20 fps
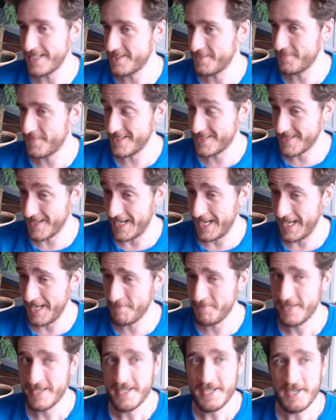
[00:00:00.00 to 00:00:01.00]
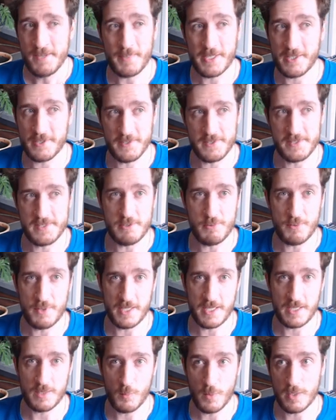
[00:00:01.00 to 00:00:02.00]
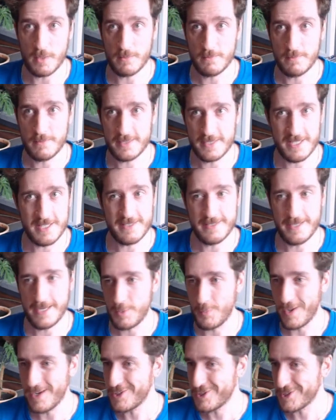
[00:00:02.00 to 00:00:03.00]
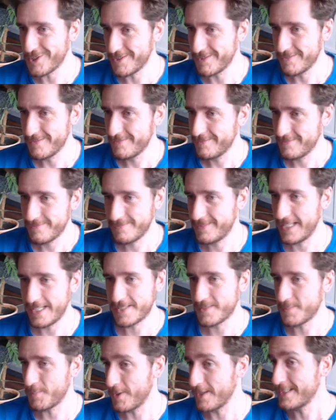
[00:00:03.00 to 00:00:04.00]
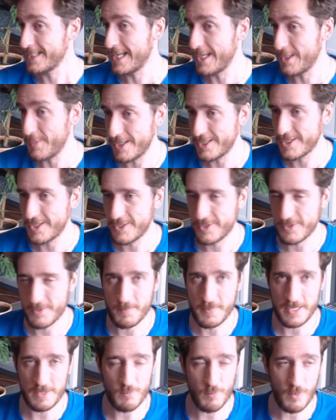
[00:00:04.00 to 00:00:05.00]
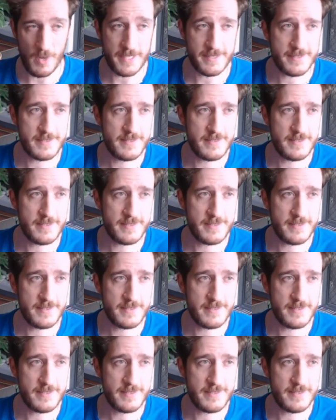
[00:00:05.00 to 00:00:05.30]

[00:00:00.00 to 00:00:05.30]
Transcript: of the time, because you think, well, it's an attenuation. That's what attenuation should be, right?